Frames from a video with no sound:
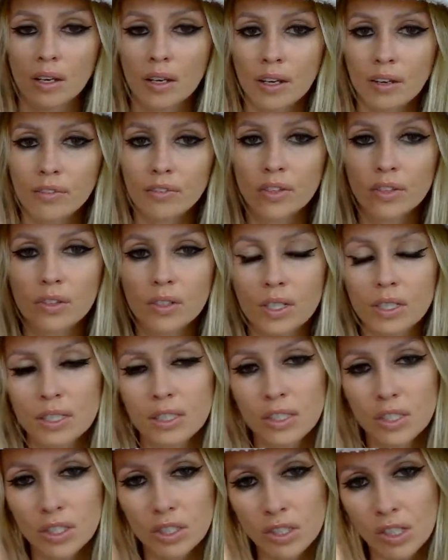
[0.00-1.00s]
if you
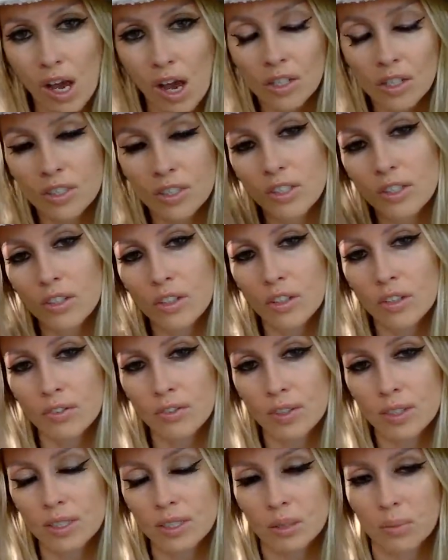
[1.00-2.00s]
need to talk to your
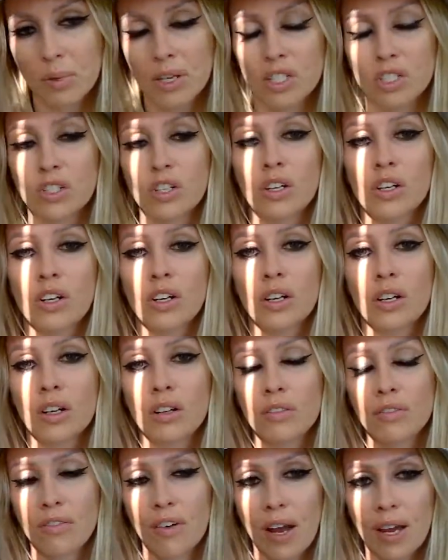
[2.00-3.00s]
girlfriends, make sure you're
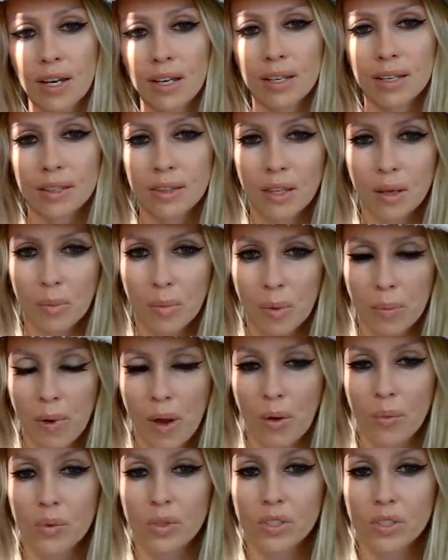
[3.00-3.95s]
confiding in them about